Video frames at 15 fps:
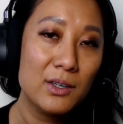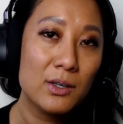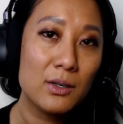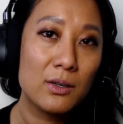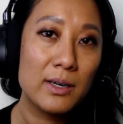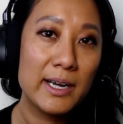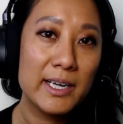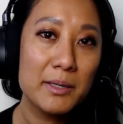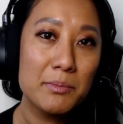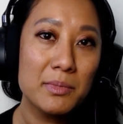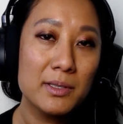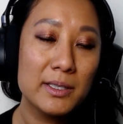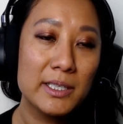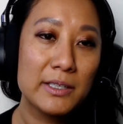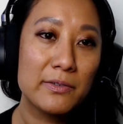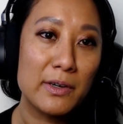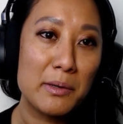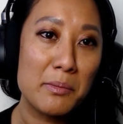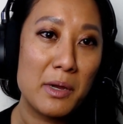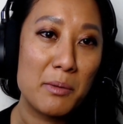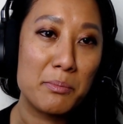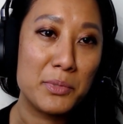or I can believe
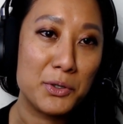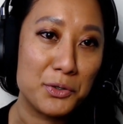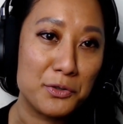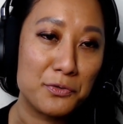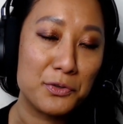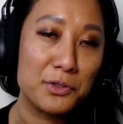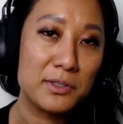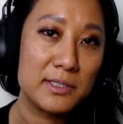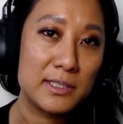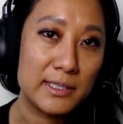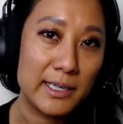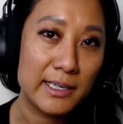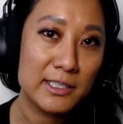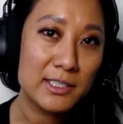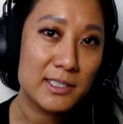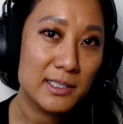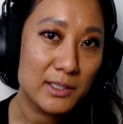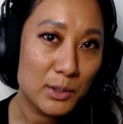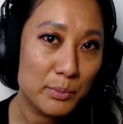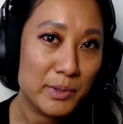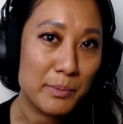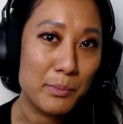I'm beautiful today, just a
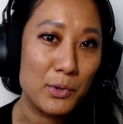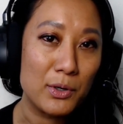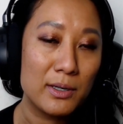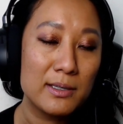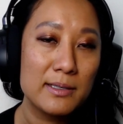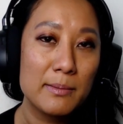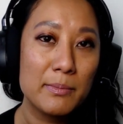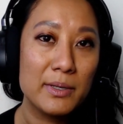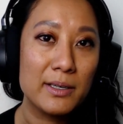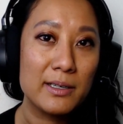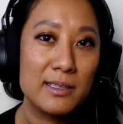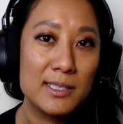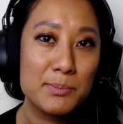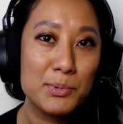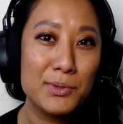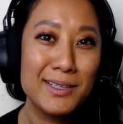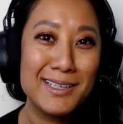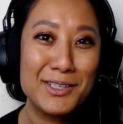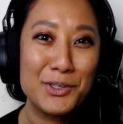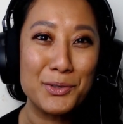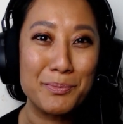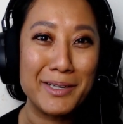little bit more, because Boontarika
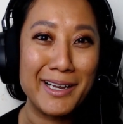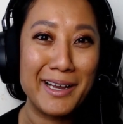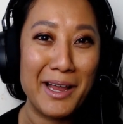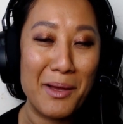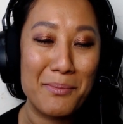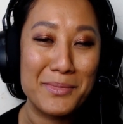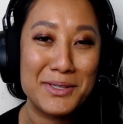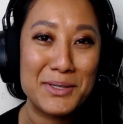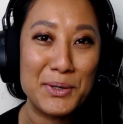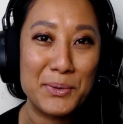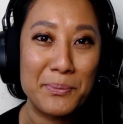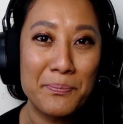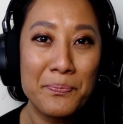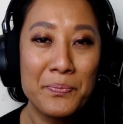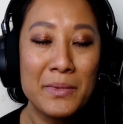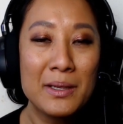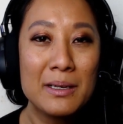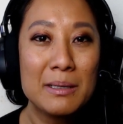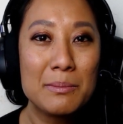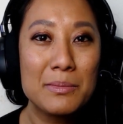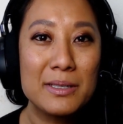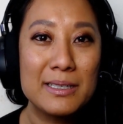told me I am. So
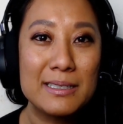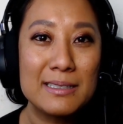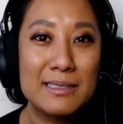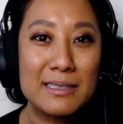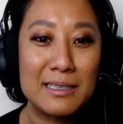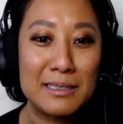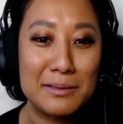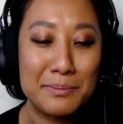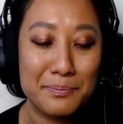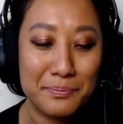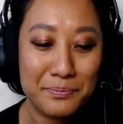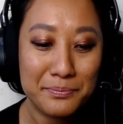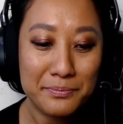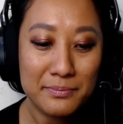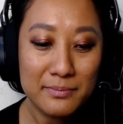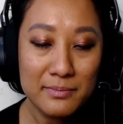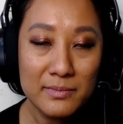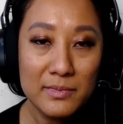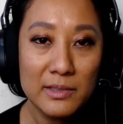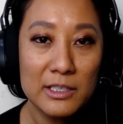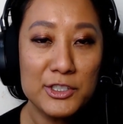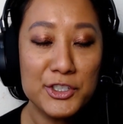please
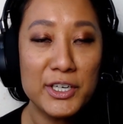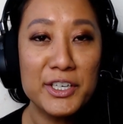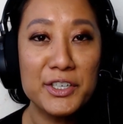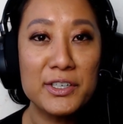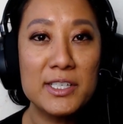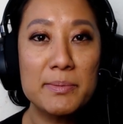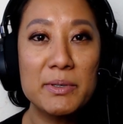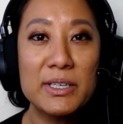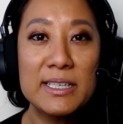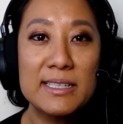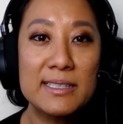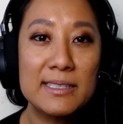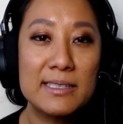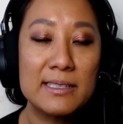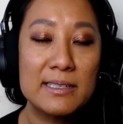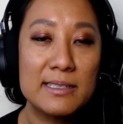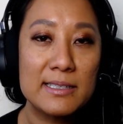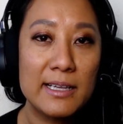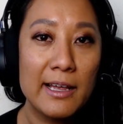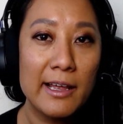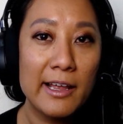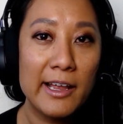share your experiences
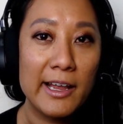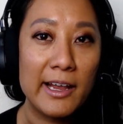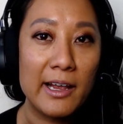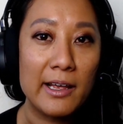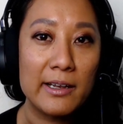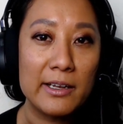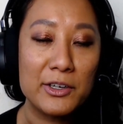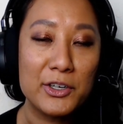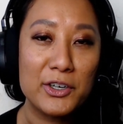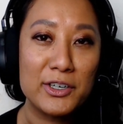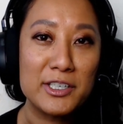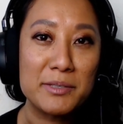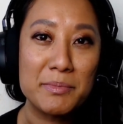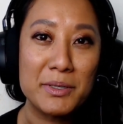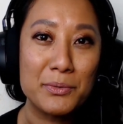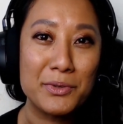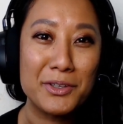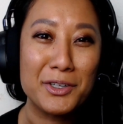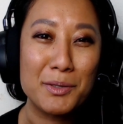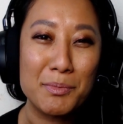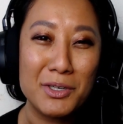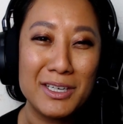and encouragement with the
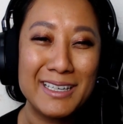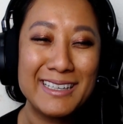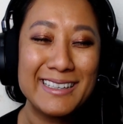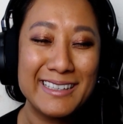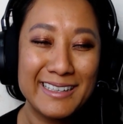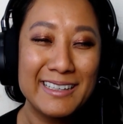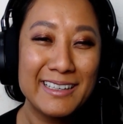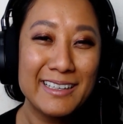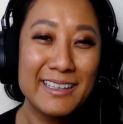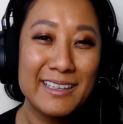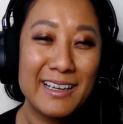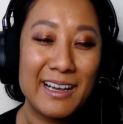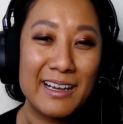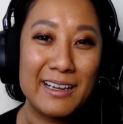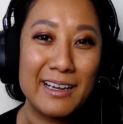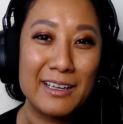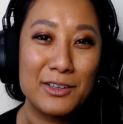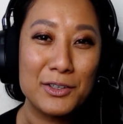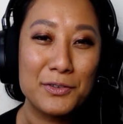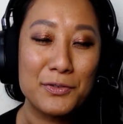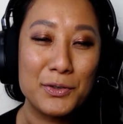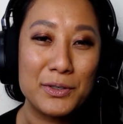community. I
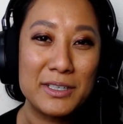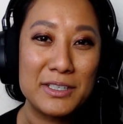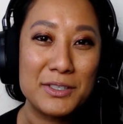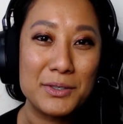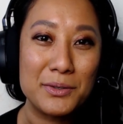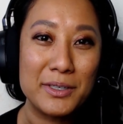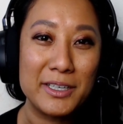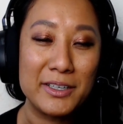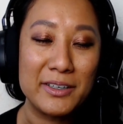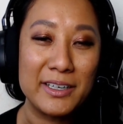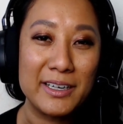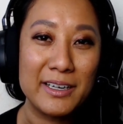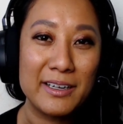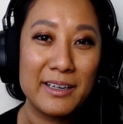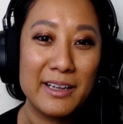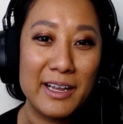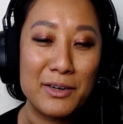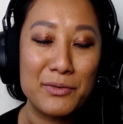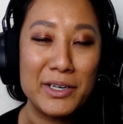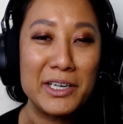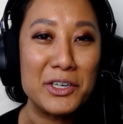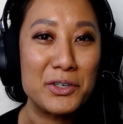look forward to hearing and
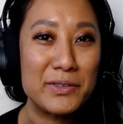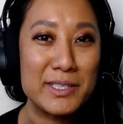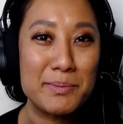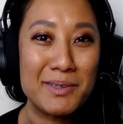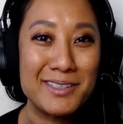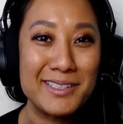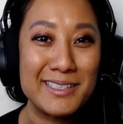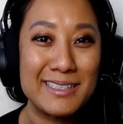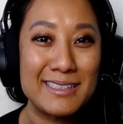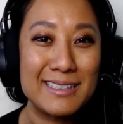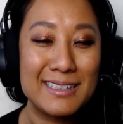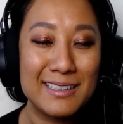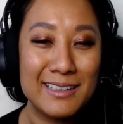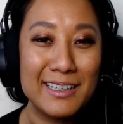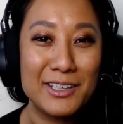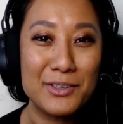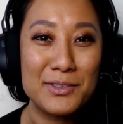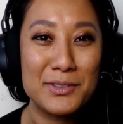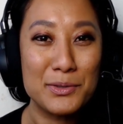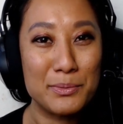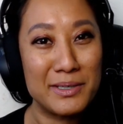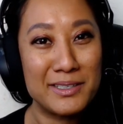reading your responses. Thank you
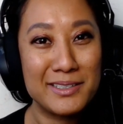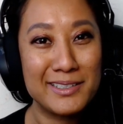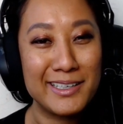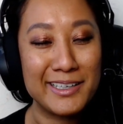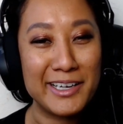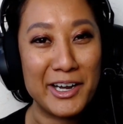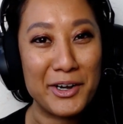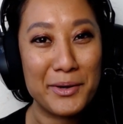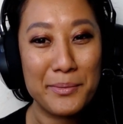so much. Take care.